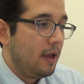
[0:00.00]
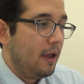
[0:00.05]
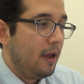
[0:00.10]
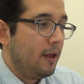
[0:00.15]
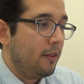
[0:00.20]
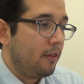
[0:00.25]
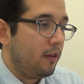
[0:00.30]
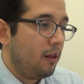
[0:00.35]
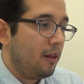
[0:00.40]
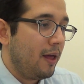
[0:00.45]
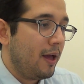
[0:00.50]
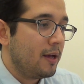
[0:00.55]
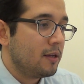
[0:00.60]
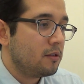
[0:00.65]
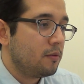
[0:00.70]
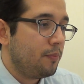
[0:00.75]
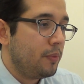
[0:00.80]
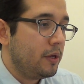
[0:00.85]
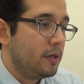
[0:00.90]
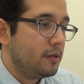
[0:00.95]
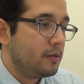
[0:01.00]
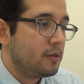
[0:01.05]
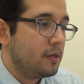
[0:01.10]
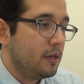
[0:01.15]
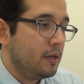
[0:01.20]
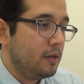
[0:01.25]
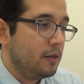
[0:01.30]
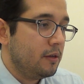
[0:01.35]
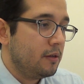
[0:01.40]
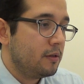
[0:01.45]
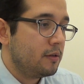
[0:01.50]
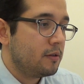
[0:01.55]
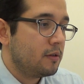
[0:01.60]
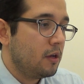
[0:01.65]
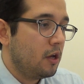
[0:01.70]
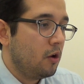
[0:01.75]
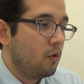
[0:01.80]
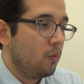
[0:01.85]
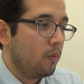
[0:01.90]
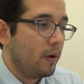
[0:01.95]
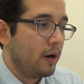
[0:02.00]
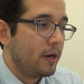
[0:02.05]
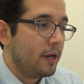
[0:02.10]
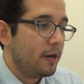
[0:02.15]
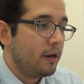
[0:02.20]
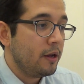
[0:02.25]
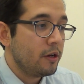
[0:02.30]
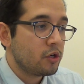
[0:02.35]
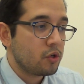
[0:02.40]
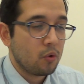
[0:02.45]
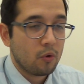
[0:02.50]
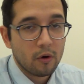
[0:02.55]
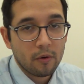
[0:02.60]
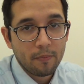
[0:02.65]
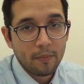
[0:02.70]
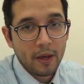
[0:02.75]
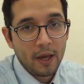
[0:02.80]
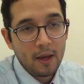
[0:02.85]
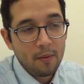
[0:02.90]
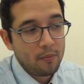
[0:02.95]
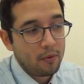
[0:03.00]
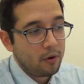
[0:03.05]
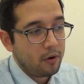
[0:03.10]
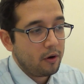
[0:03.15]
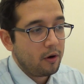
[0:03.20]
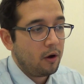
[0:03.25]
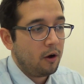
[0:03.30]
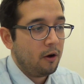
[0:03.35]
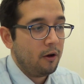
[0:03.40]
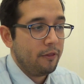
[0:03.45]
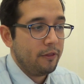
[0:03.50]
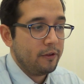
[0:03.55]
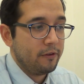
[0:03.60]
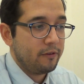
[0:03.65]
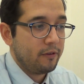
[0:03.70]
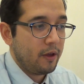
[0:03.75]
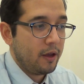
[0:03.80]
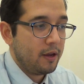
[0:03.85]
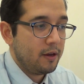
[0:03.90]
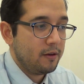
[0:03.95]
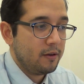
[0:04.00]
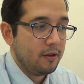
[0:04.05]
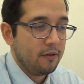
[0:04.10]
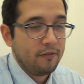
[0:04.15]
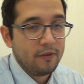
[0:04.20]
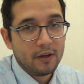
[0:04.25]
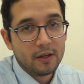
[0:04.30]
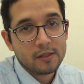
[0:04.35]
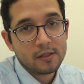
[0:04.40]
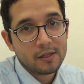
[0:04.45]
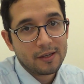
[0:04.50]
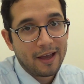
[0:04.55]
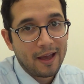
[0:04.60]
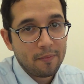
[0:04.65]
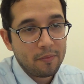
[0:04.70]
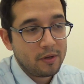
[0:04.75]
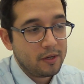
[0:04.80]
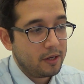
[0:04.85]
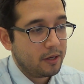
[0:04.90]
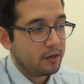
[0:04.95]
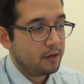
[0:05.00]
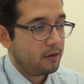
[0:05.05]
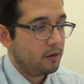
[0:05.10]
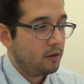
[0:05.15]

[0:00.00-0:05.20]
and the last piece is writing a short paper on the scientific skeptic.